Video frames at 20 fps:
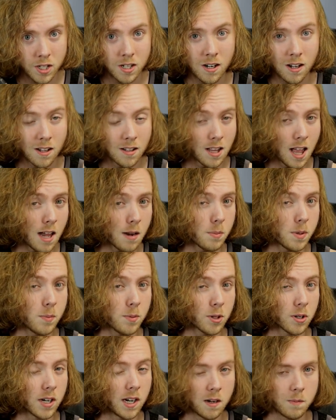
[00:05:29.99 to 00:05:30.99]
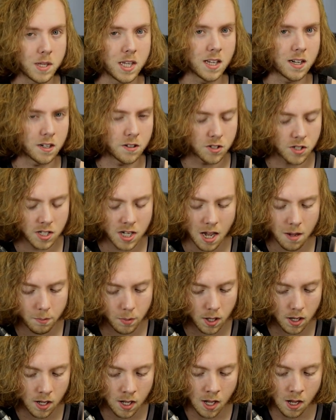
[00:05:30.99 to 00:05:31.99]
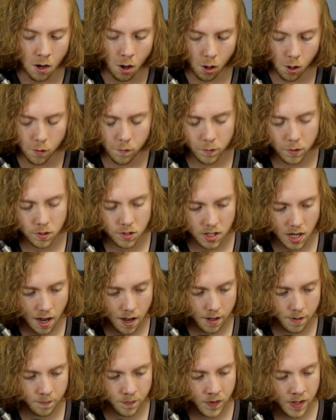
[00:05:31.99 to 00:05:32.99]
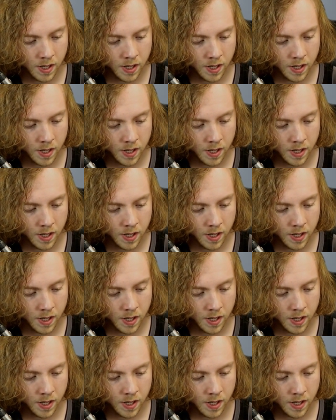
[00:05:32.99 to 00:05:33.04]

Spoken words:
A lot of people are going to be getting Janemba over time